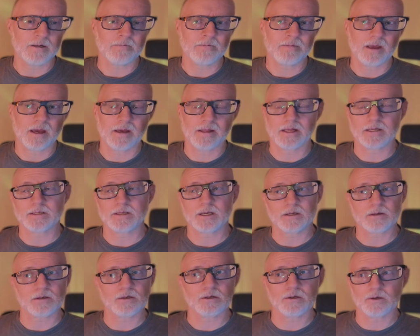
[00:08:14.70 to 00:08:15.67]
And that's
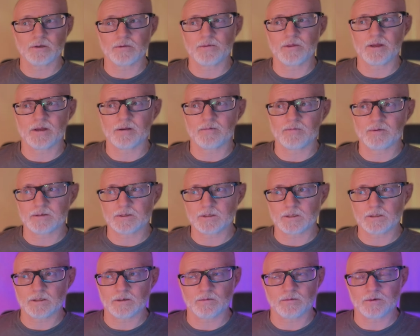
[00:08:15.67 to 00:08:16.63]
actually a good thing
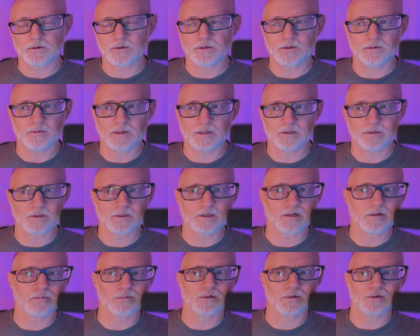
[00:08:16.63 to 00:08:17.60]
physically for you too because
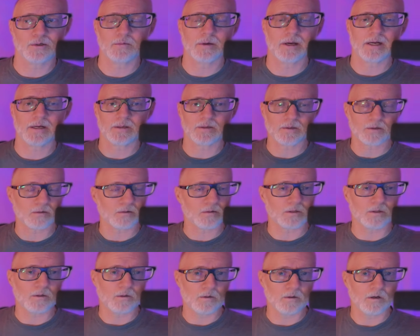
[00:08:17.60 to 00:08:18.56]
that'll put you back in zone
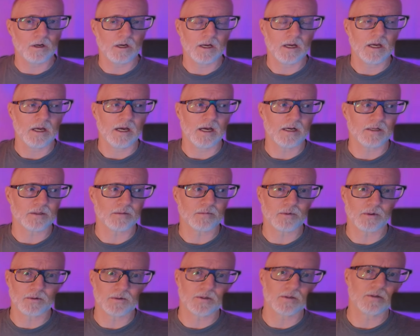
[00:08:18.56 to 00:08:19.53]
two as
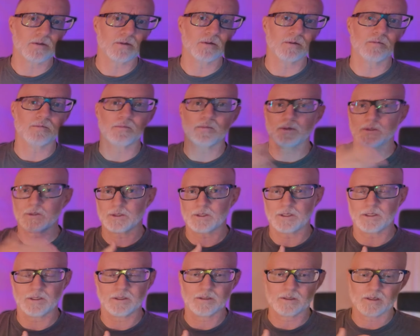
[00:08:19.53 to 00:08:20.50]
opposed to pushing
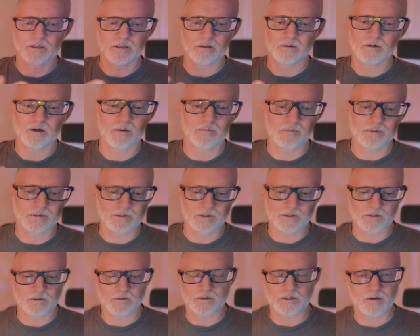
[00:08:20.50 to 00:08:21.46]
in, you know, up
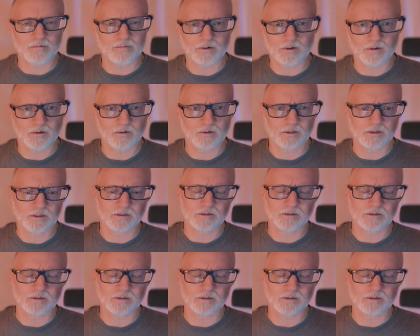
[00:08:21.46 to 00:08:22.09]
into tempo and,